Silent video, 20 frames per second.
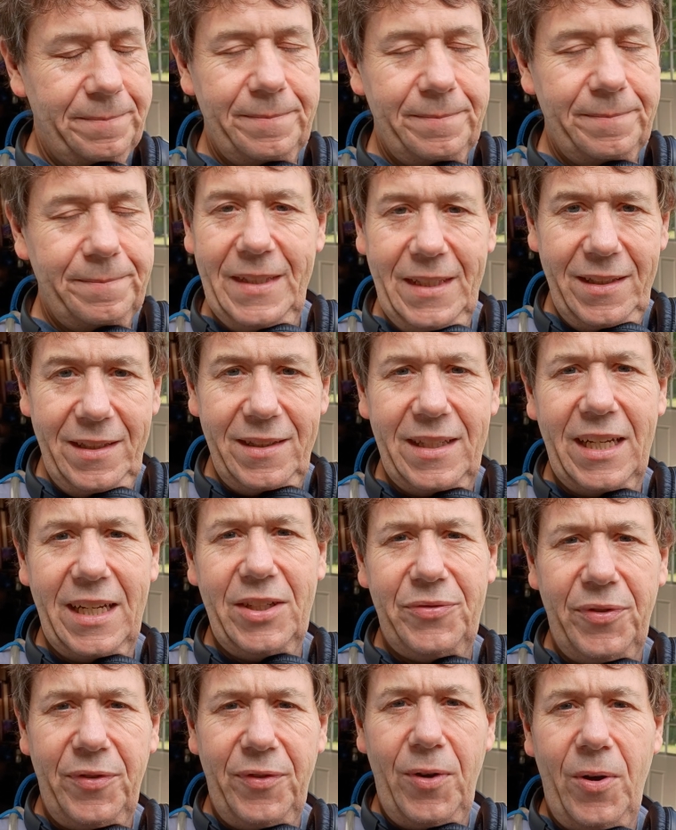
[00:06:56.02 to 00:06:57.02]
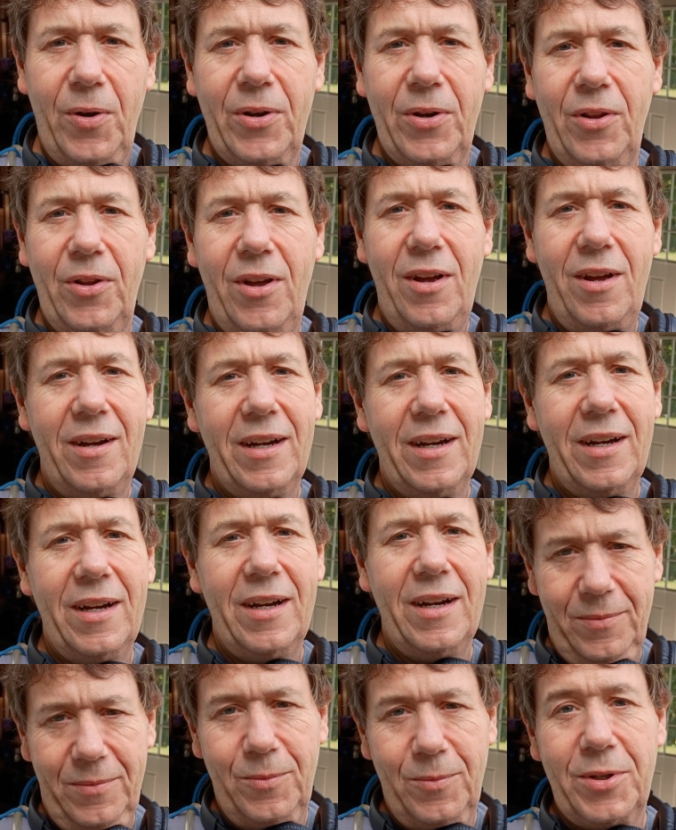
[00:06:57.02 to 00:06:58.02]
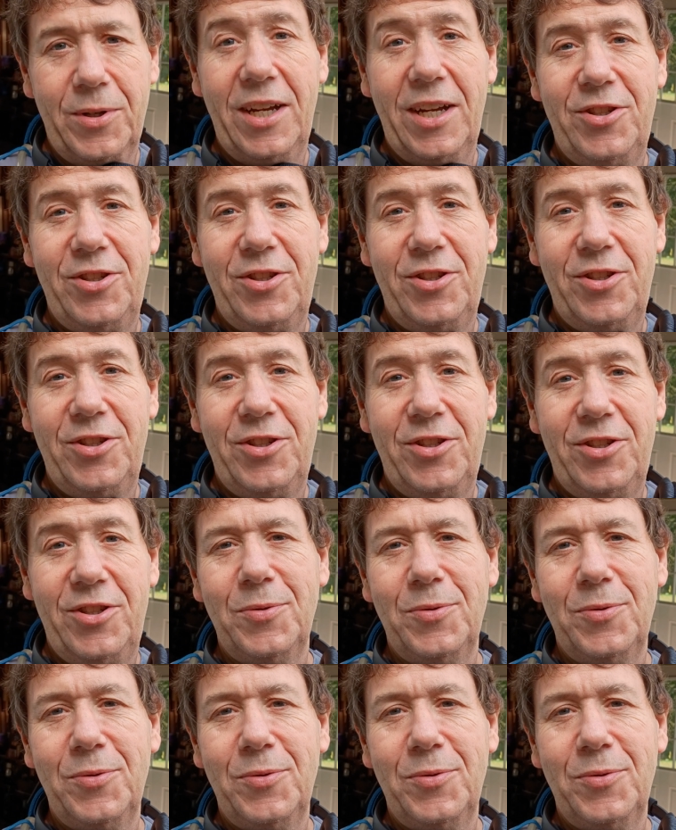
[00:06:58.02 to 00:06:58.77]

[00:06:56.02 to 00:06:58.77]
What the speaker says: thanks for following along, and we'll catch you on the next one.